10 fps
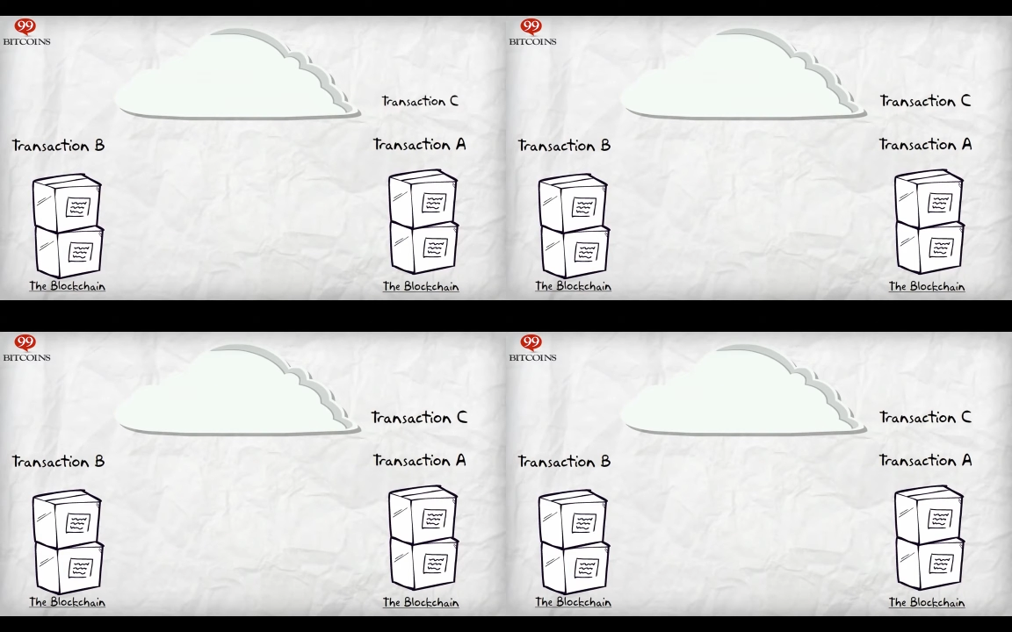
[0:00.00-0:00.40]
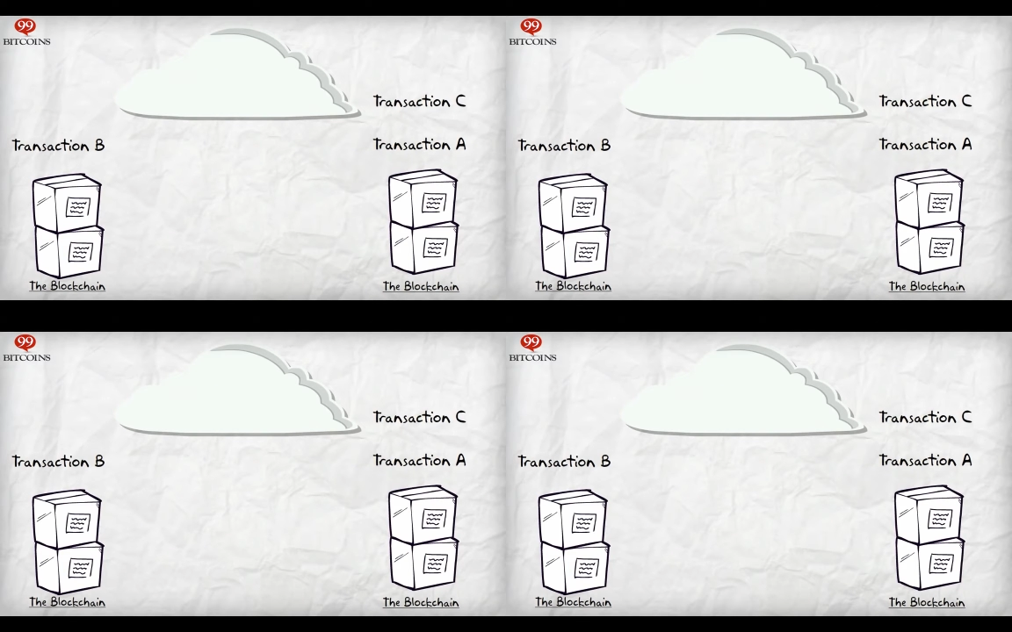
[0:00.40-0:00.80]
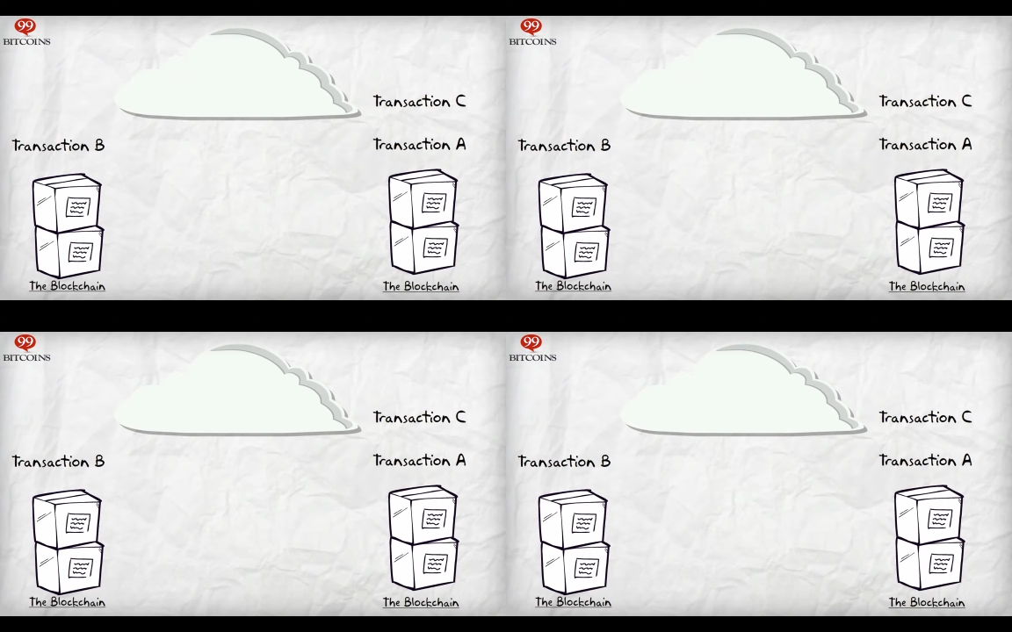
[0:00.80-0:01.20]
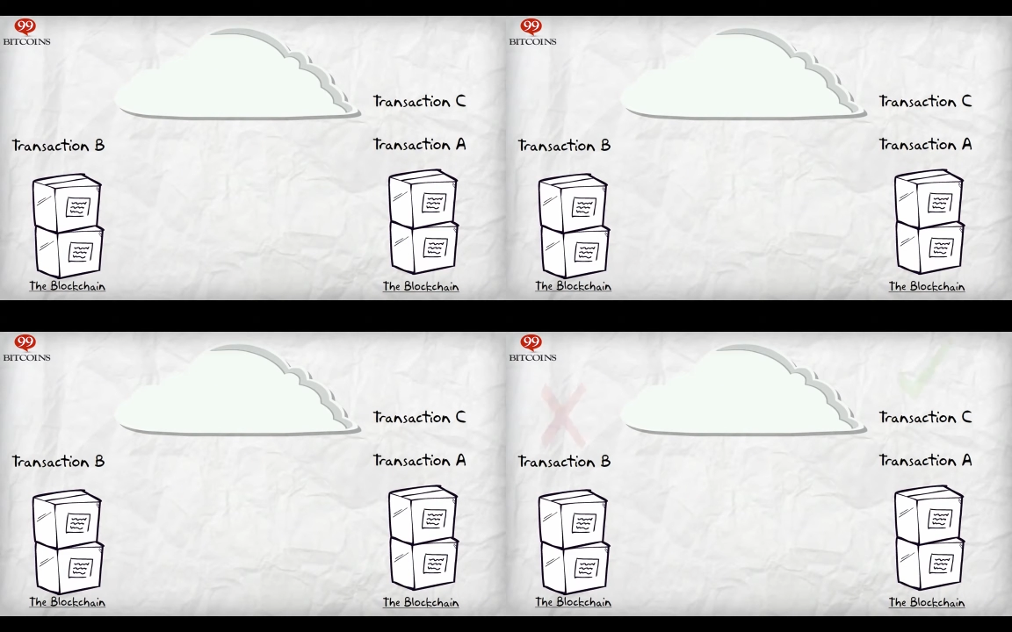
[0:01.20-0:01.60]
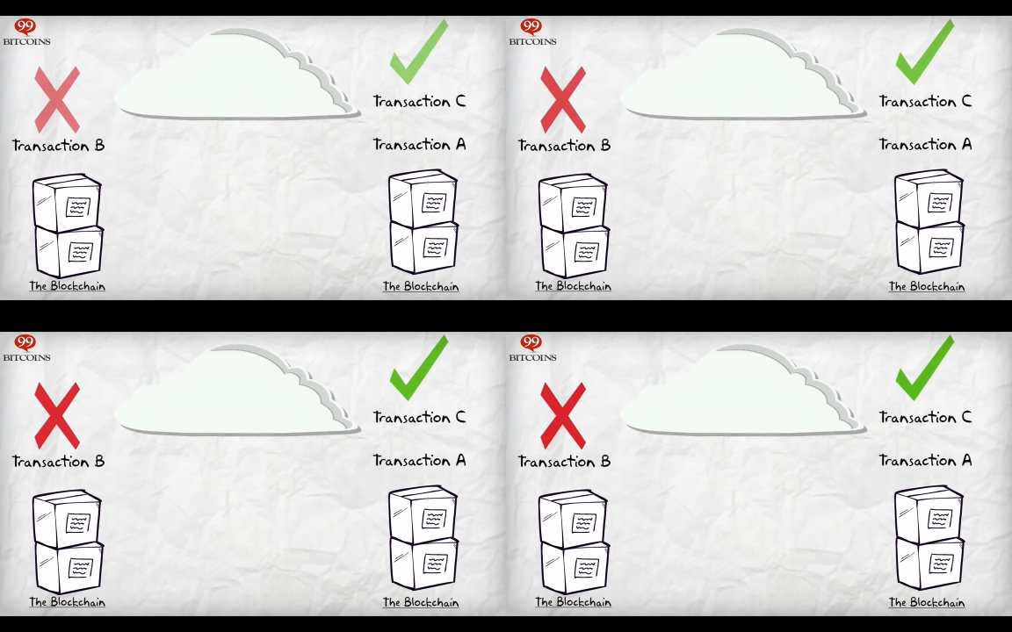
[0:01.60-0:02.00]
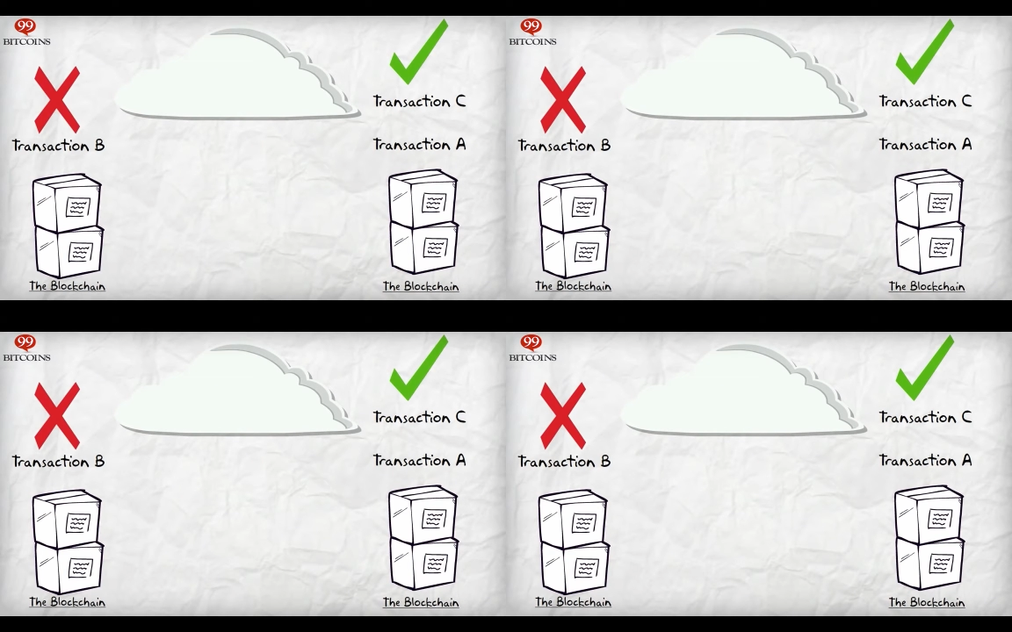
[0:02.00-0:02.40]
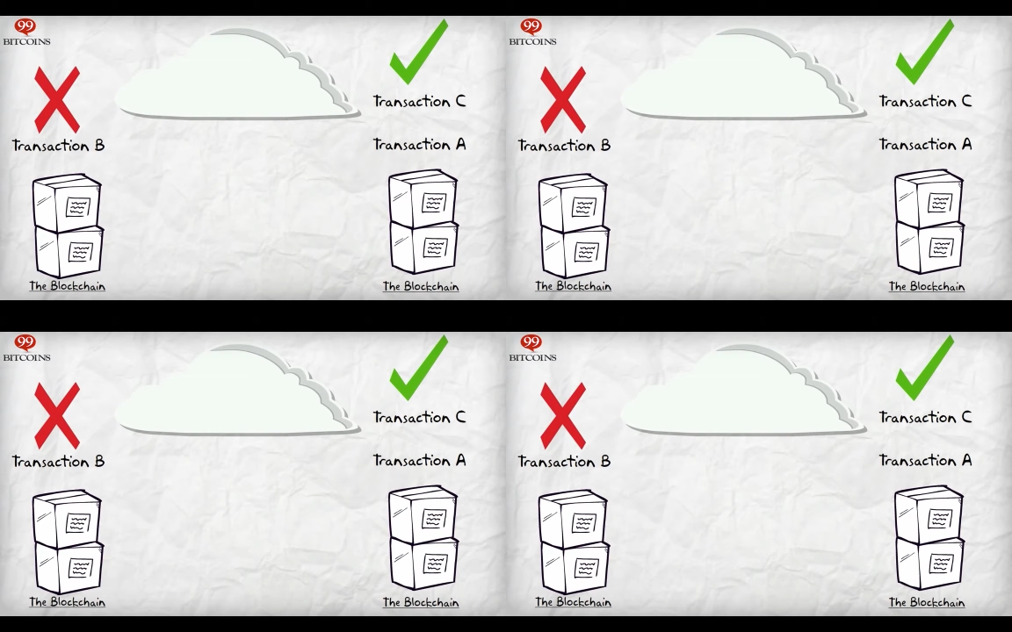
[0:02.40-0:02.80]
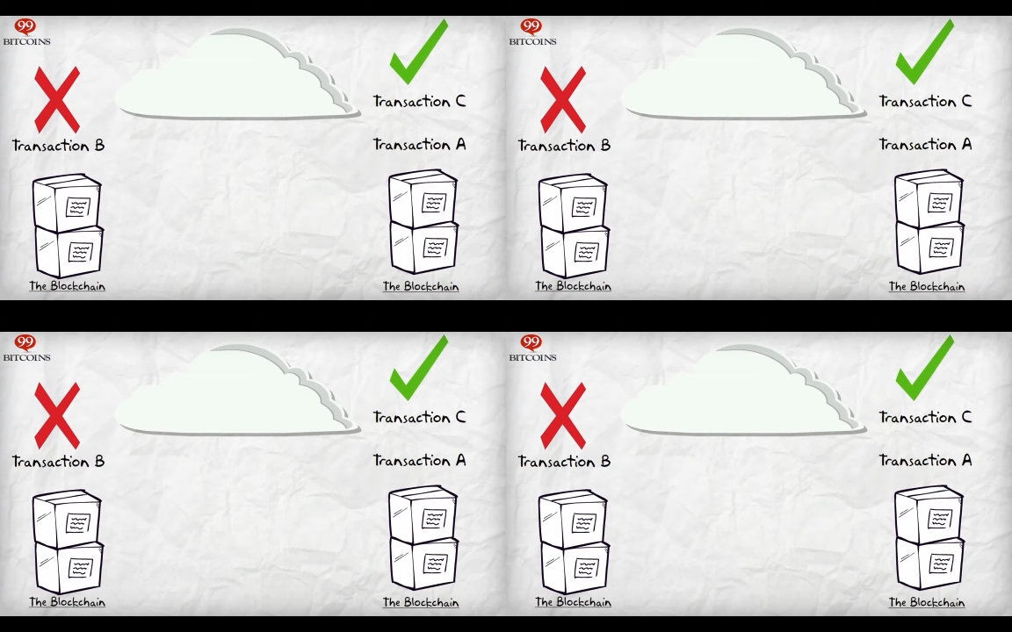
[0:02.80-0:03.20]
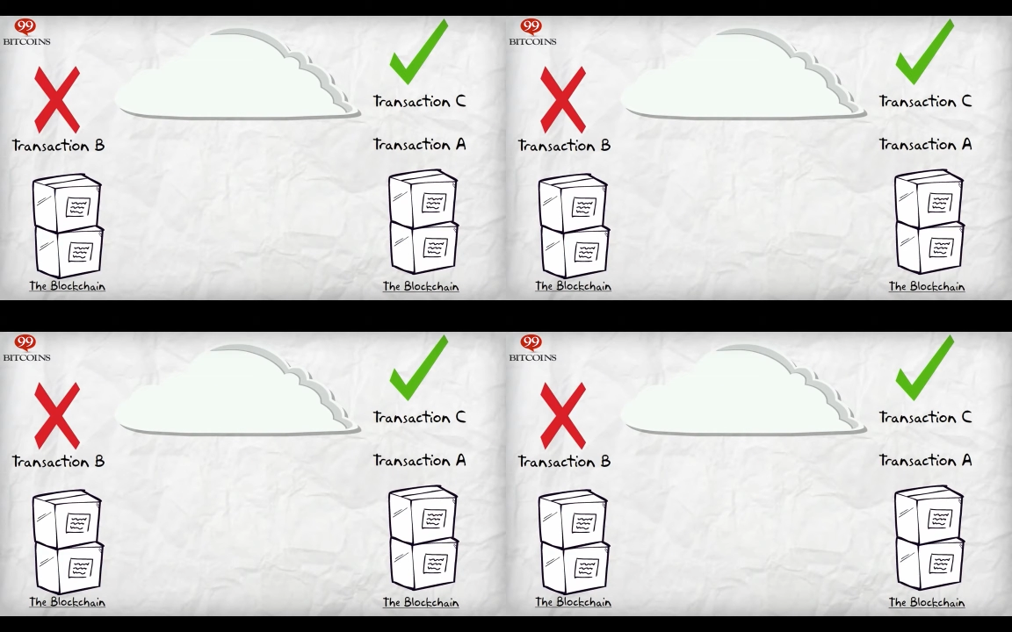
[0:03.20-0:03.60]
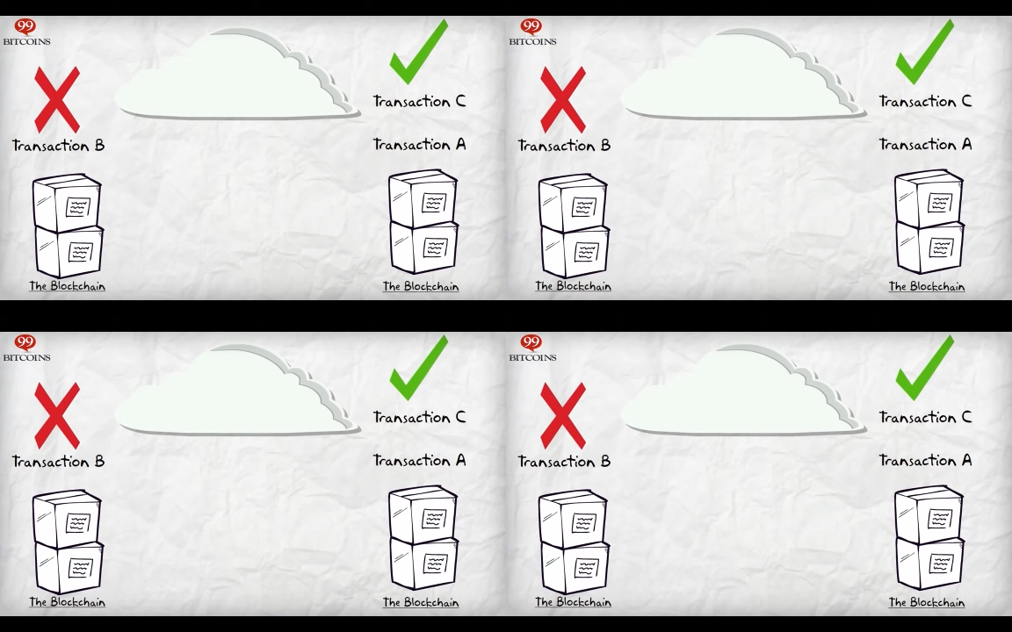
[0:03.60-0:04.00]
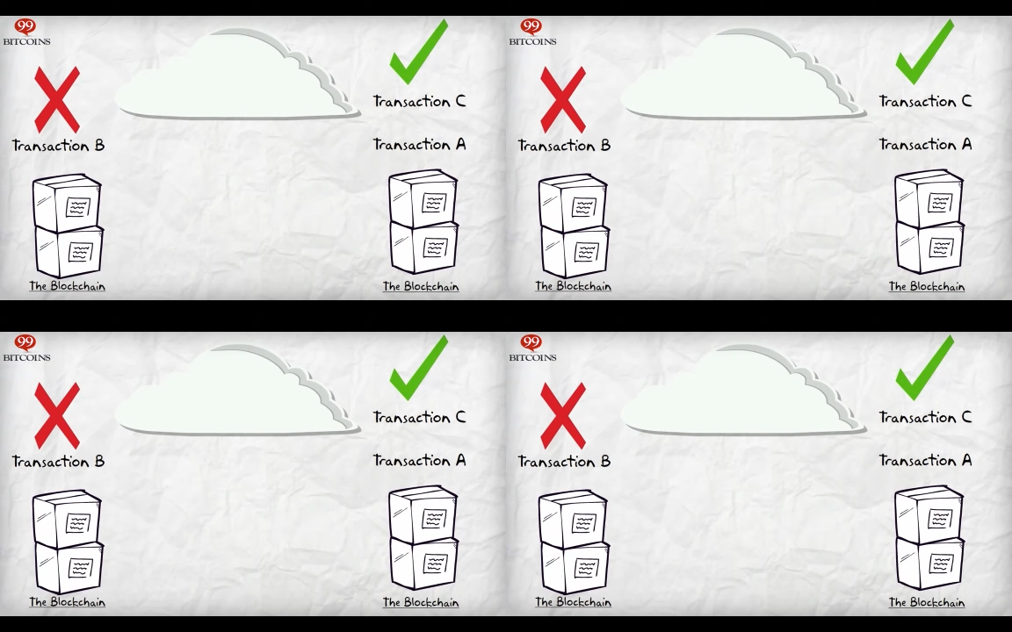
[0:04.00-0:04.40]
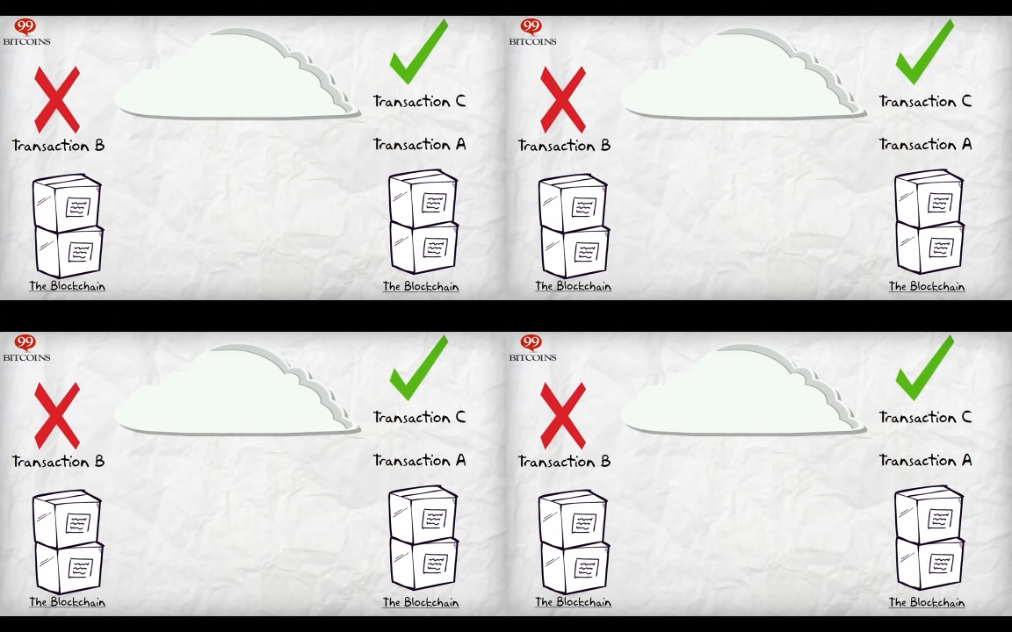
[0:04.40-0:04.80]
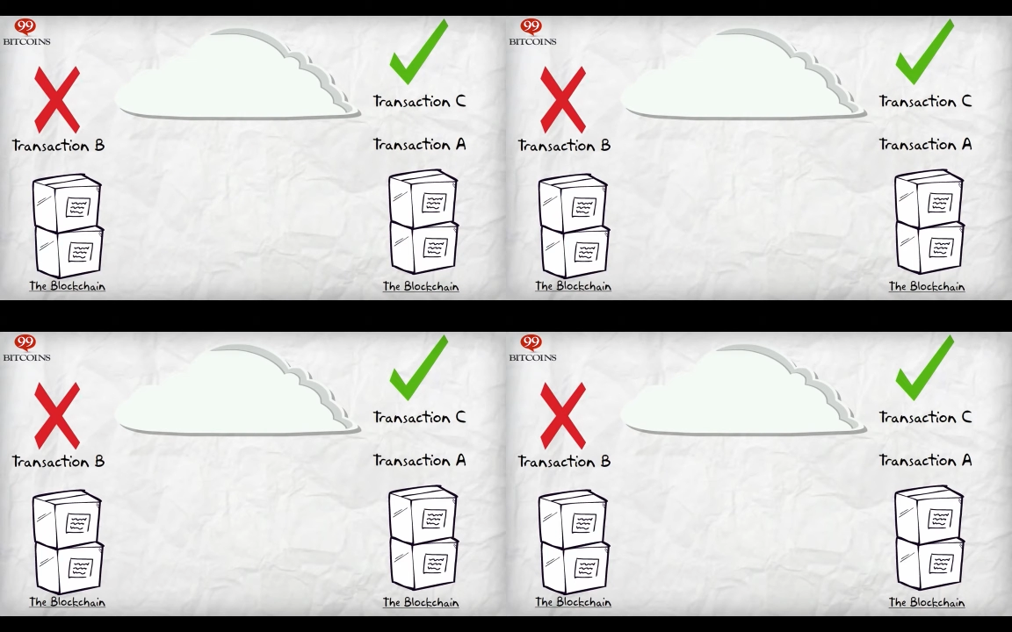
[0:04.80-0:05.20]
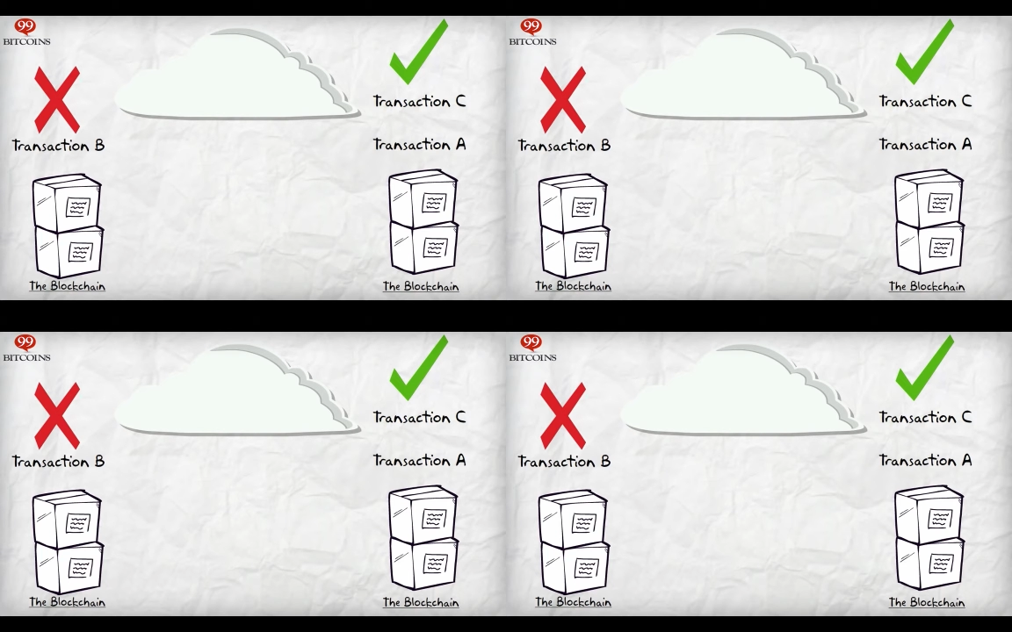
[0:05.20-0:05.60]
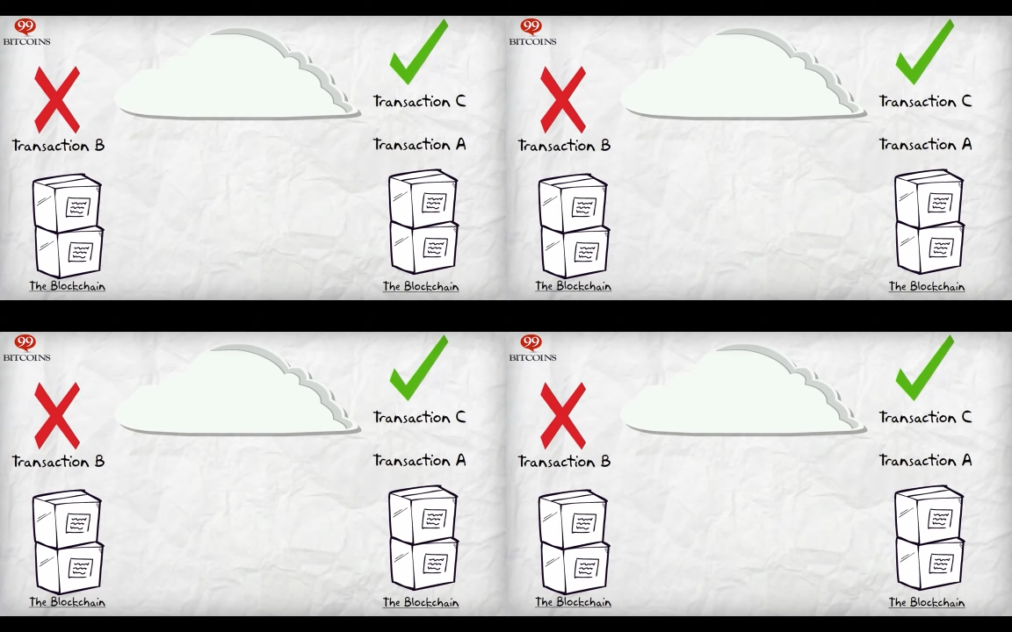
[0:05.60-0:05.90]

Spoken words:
Nobody's mouth can be seen.